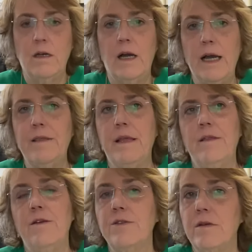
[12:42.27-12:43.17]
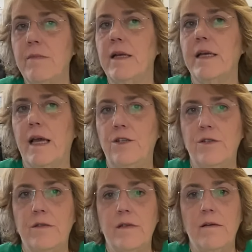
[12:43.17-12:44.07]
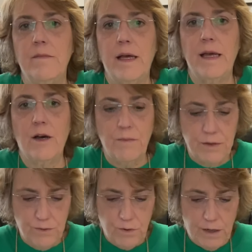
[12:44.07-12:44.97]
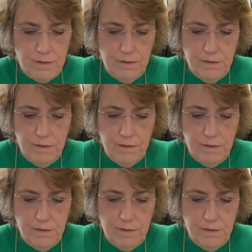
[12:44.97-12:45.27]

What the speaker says: And then there's some medications that may help as well.